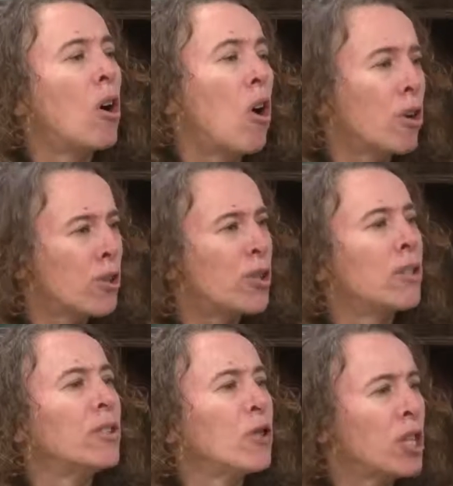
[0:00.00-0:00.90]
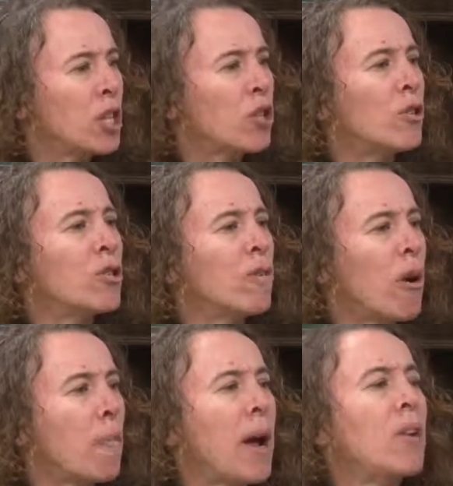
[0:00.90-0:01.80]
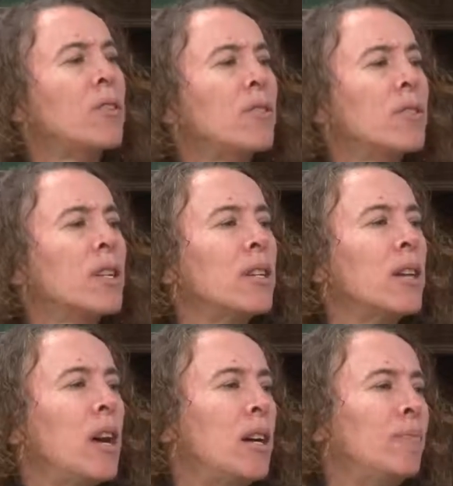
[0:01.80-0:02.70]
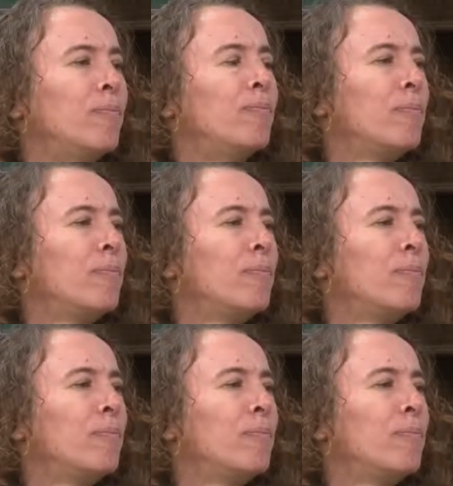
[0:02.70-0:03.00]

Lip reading: arts and traditions of our mountains and